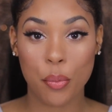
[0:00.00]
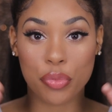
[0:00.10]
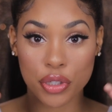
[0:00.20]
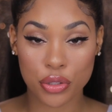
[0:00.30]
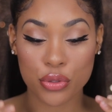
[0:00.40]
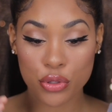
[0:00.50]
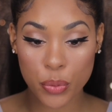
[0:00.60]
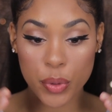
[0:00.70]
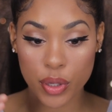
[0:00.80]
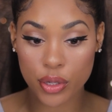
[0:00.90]
bring you
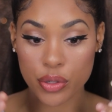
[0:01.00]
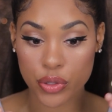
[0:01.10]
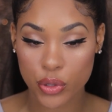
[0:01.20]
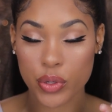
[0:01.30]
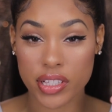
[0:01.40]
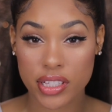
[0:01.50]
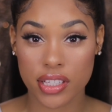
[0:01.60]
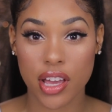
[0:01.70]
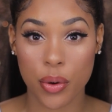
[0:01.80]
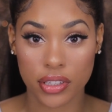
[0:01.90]
super close so you can
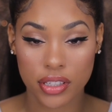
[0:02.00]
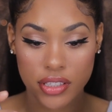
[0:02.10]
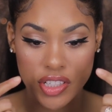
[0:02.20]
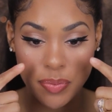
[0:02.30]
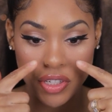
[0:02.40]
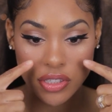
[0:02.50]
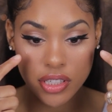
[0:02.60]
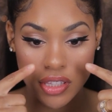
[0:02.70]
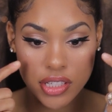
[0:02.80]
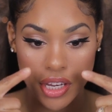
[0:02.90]
see how it looks,
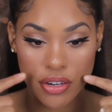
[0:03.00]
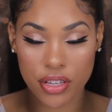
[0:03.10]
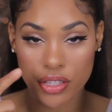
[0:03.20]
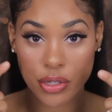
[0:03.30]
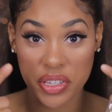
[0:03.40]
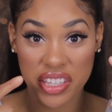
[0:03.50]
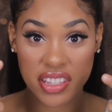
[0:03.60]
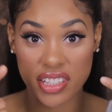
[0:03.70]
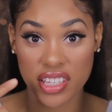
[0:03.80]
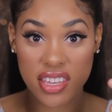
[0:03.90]
especially in this area so you
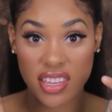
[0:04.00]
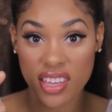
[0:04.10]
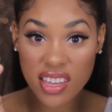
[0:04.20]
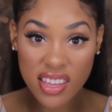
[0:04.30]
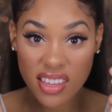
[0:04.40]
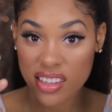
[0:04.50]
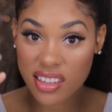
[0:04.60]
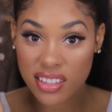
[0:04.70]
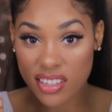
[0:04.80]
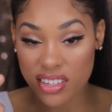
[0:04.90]
can see
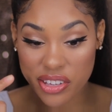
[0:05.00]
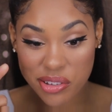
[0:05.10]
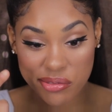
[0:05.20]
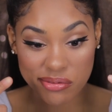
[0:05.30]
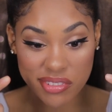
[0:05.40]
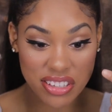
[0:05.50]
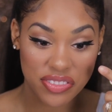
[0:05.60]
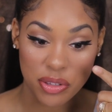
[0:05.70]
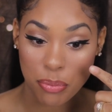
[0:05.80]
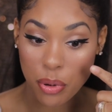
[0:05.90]
you know,
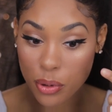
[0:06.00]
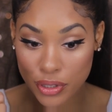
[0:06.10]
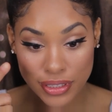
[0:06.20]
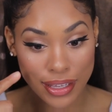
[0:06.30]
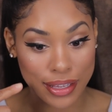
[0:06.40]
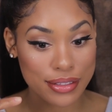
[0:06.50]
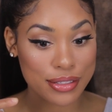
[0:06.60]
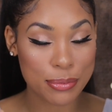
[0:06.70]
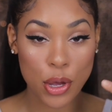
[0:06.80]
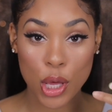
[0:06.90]
if the pores got
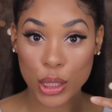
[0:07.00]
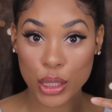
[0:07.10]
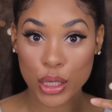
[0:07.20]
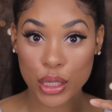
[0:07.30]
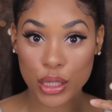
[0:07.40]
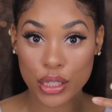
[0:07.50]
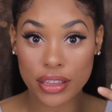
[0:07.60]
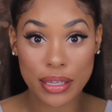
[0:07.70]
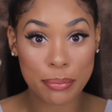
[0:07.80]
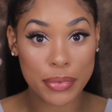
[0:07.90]
smaller,
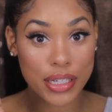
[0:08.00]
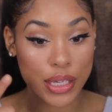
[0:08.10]
let me